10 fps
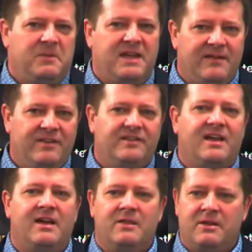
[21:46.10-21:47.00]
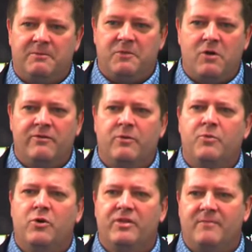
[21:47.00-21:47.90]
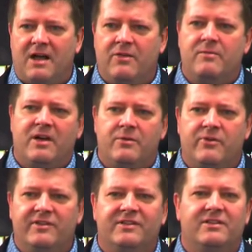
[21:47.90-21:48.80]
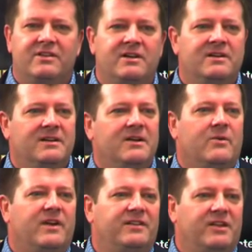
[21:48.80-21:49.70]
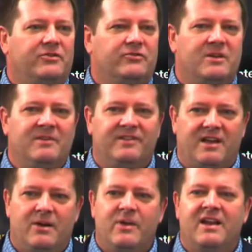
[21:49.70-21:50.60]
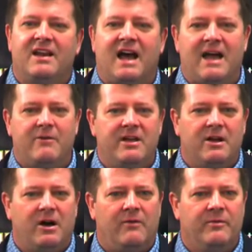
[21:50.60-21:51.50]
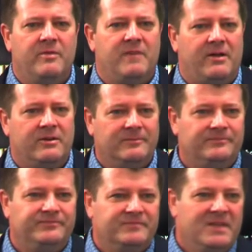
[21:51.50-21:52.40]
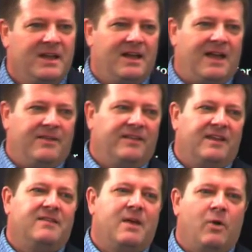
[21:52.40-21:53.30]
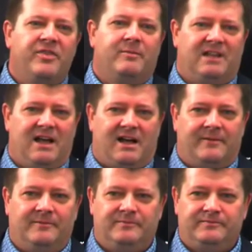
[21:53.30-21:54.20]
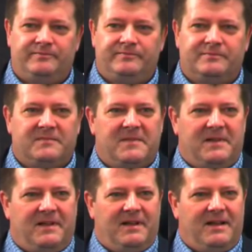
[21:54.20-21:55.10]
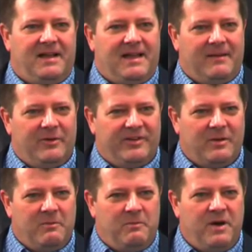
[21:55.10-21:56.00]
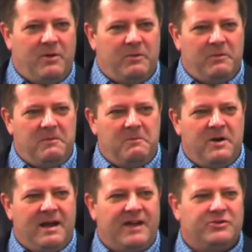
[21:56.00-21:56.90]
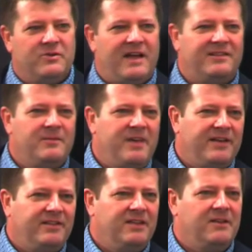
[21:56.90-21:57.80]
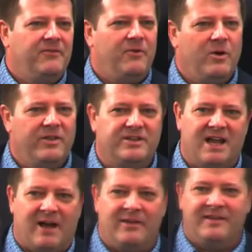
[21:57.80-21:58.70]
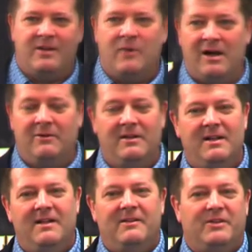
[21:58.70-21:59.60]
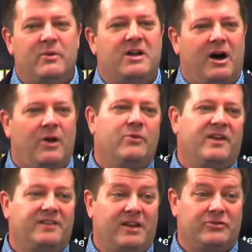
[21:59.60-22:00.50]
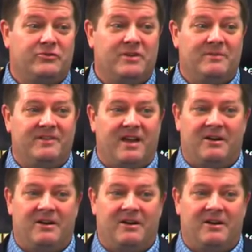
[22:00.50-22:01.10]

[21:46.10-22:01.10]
we give this, they go over the report with the mother brings it to the residential treatment center, we get an irate call from the mother, and they said they want the Milan. And we said, but we're not sure that's the best thing for the child. They said, well, so we called the residential treatment